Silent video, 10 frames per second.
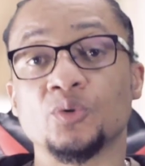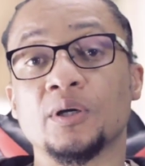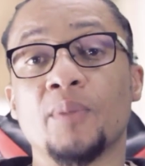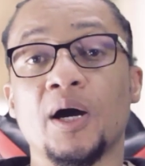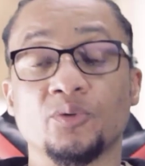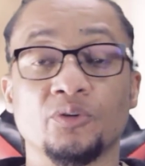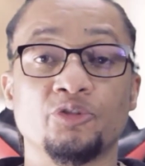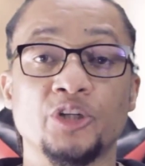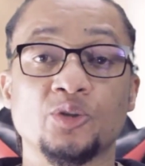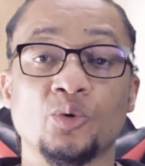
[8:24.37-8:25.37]
amount of
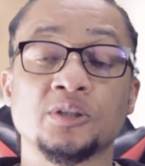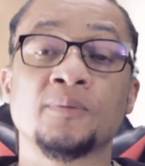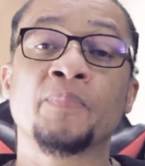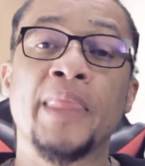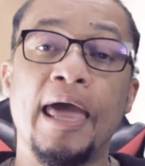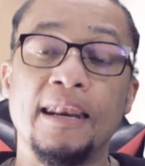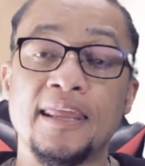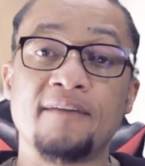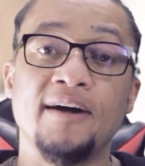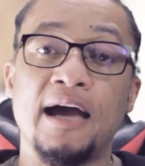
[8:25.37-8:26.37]
resource and
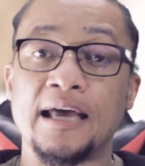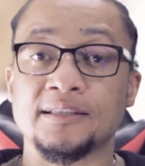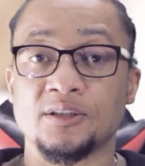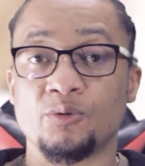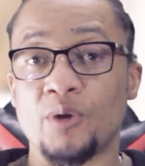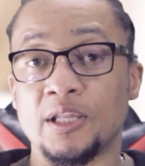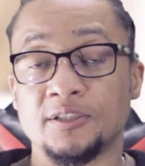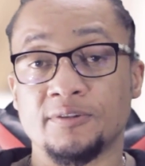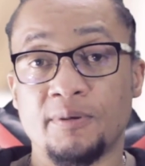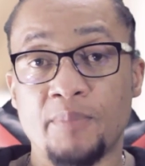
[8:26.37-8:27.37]
never as a
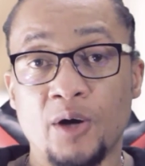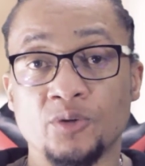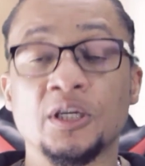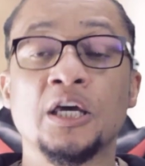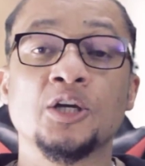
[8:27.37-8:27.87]
relative amount.